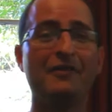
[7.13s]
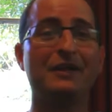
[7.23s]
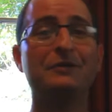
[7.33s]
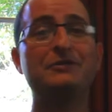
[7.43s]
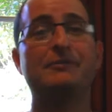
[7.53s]

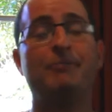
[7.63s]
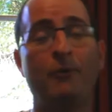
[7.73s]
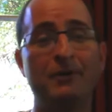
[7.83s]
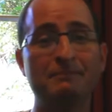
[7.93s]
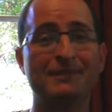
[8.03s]
There is a
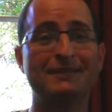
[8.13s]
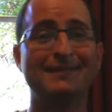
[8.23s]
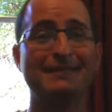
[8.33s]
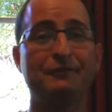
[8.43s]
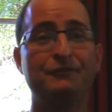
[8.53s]
report that
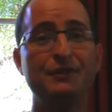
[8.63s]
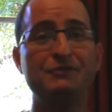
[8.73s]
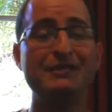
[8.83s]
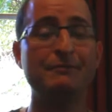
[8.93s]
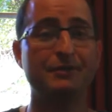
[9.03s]
said that
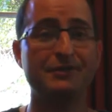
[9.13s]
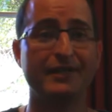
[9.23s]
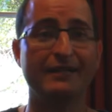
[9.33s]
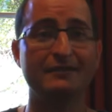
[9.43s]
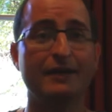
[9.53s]

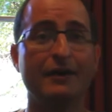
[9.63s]
15%